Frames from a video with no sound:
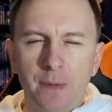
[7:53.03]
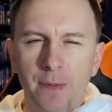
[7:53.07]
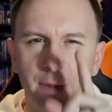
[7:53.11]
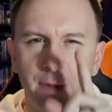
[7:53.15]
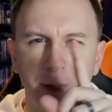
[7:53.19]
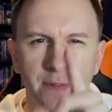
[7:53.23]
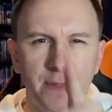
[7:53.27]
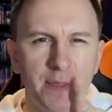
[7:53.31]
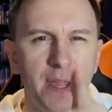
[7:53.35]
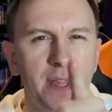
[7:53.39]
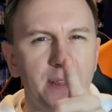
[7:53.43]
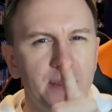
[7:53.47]

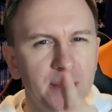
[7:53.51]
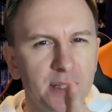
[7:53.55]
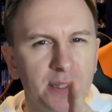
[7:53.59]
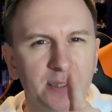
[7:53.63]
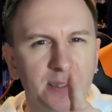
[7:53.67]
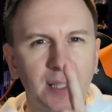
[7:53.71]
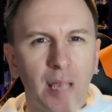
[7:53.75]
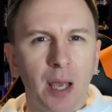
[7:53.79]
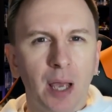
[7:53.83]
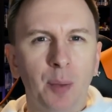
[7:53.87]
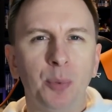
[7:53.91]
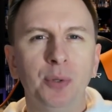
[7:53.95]
And then
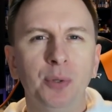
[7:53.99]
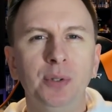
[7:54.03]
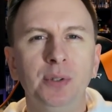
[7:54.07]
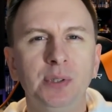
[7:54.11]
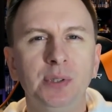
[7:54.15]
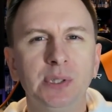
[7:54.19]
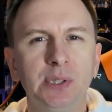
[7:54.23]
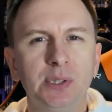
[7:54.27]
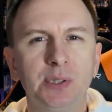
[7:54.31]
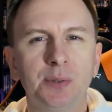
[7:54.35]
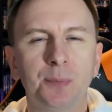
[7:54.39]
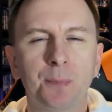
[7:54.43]
this
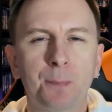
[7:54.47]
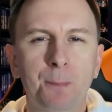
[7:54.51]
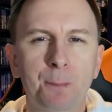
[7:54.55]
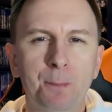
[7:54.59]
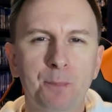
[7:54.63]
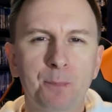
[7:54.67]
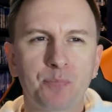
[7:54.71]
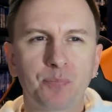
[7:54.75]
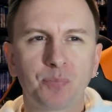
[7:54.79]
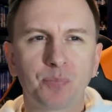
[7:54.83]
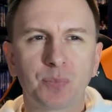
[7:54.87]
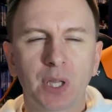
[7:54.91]
happens.
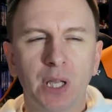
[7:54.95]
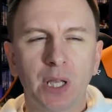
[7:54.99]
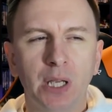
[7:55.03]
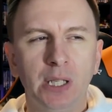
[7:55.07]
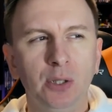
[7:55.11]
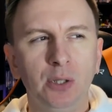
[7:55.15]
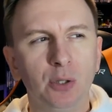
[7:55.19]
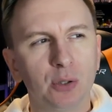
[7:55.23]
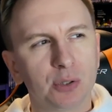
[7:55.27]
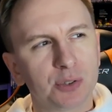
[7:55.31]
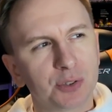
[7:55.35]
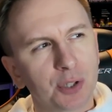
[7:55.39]

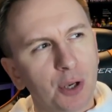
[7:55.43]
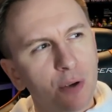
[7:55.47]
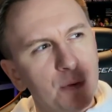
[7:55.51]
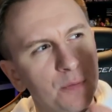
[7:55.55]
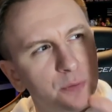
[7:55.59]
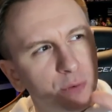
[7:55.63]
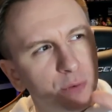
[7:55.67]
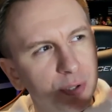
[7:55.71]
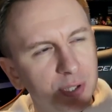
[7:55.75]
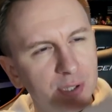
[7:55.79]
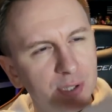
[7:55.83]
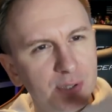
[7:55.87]
He looks
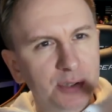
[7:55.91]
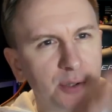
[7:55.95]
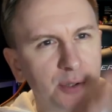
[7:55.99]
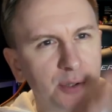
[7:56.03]
over at his